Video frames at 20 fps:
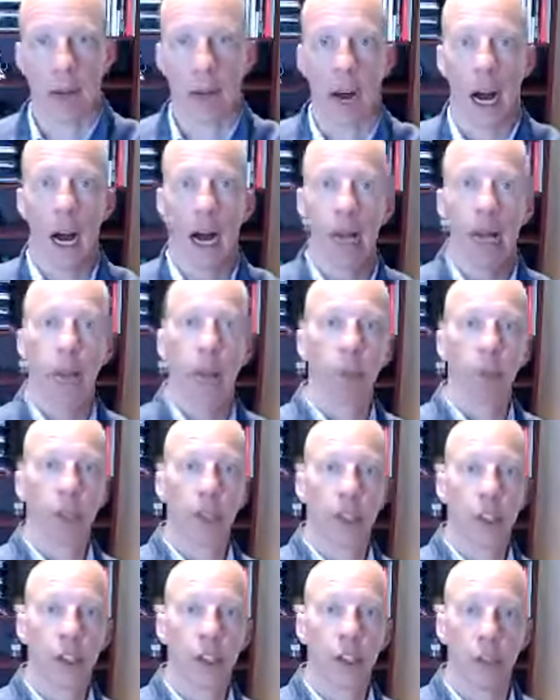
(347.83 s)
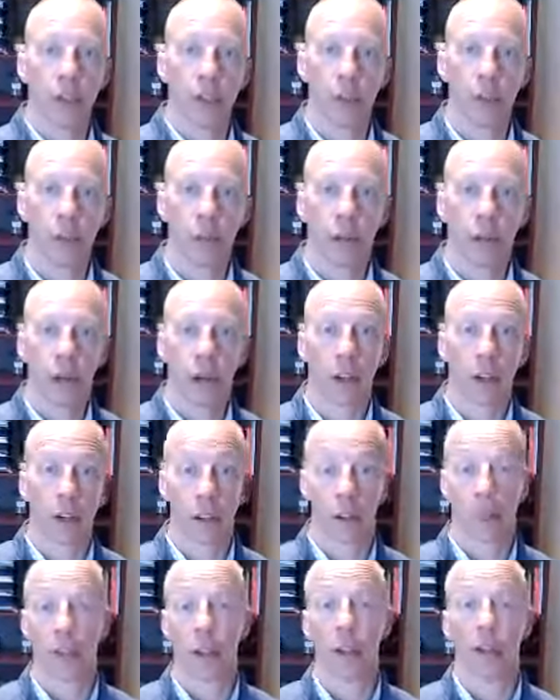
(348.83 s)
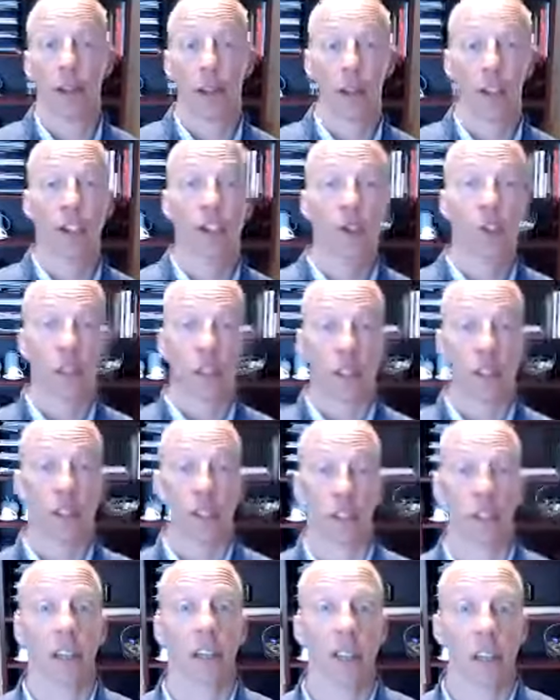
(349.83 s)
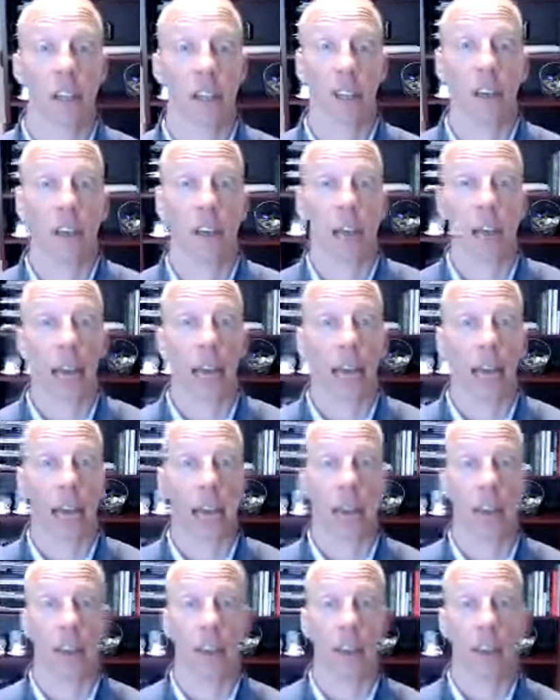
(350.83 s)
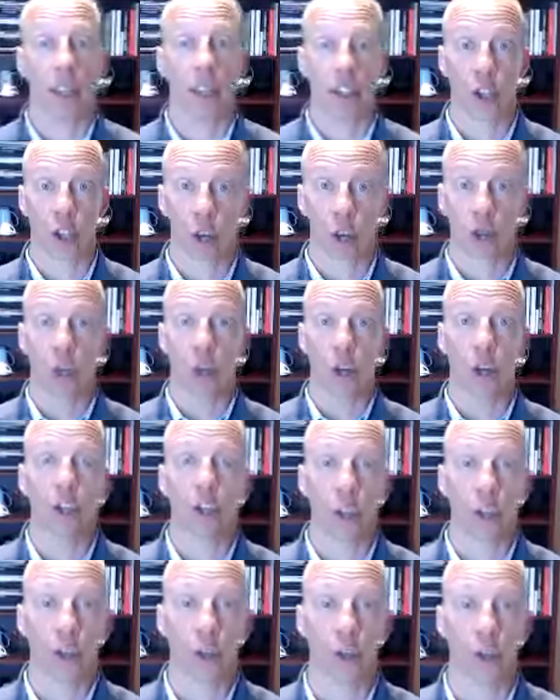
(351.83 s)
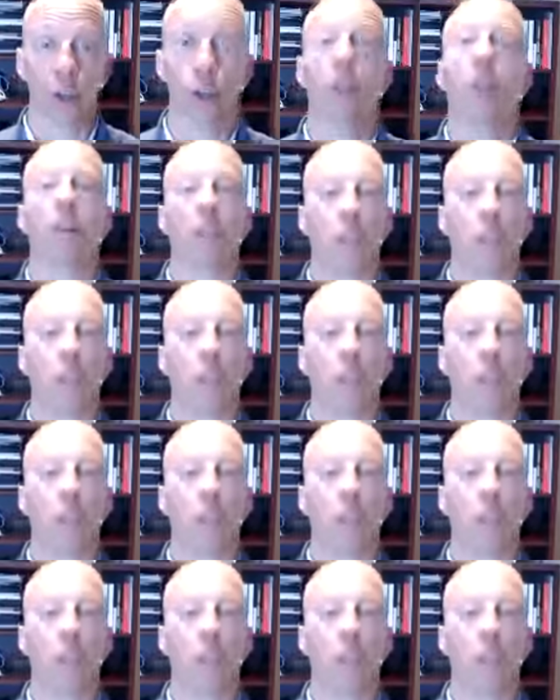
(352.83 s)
I can relate to you on something very specific, and it's going to bring us closer